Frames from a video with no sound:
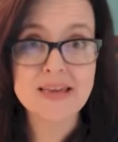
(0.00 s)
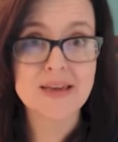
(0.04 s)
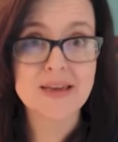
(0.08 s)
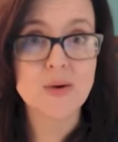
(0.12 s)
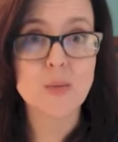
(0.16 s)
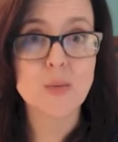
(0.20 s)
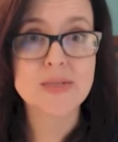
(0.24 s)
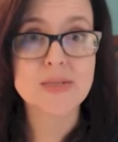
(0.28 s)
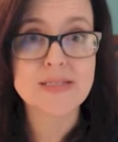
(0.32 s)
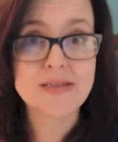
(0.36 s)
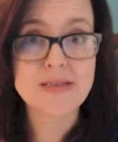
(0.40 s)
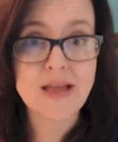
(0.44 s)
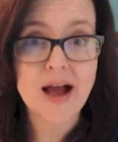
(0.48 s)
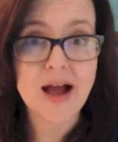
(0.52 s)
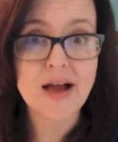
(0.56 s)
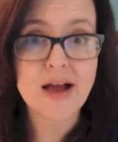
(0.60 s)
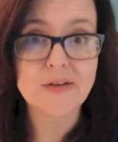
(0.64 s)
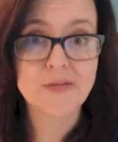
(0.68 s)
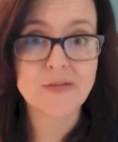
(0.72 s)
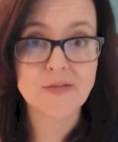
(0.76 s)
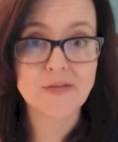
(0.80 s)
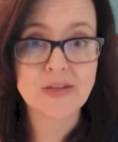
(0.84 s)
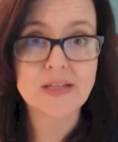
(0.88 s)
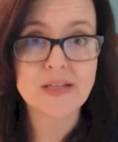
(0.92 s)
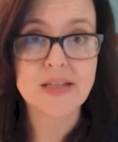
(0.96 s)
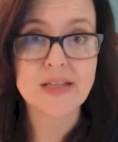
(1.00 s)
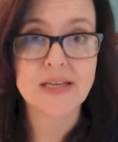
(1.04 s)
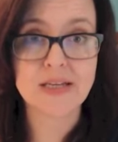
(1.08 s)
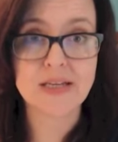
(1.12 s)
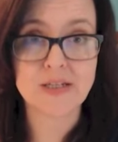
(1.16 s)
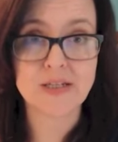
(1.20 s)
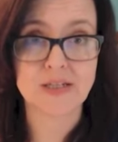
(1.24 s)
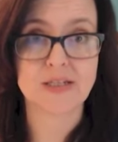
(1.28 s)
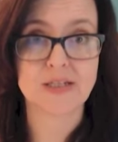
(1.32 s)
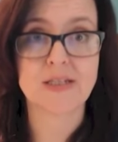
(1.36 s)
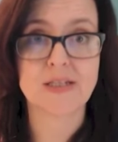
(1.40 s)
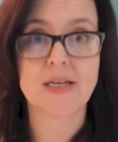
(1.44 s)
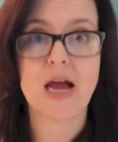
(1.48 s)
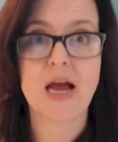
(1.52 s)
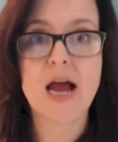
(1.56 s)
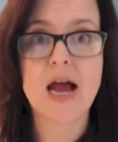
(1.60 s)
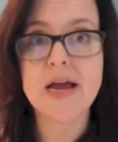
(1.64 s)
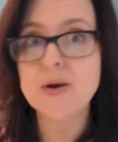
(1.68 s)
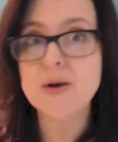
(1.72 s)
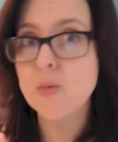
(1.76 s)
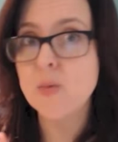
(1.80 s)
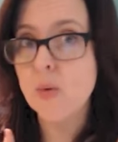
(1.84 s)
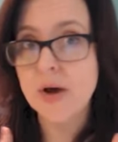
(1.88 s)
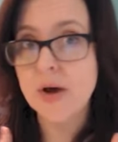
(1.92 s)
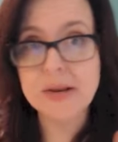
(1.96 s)
it was not feeling good. I
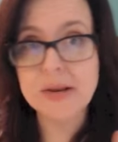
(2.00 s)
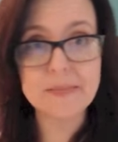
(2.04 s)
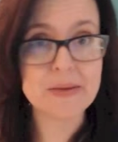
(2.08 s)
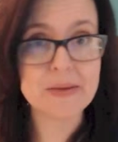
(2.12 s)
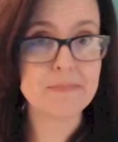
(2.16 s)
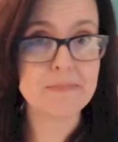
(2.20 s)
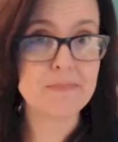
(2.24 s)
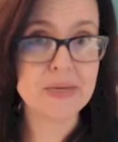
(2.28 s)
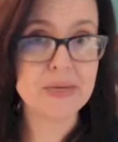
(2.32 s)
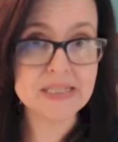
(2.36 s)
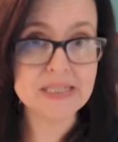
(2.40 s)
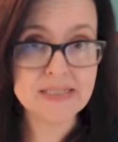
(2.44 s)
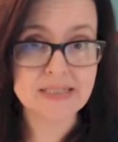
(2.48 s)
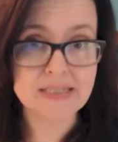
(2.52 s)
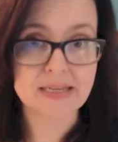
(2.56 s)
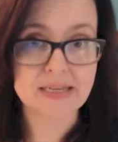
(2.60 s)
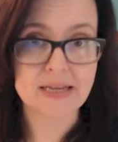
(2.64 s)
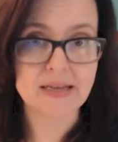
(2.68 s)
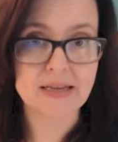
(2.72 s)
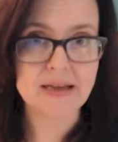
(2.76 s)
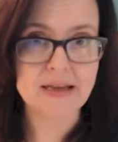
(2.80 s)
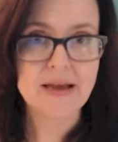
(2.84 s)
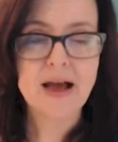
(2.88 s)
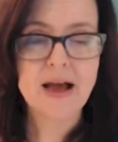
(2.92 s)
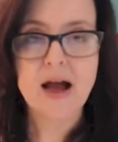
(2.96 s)
don't want to be busy.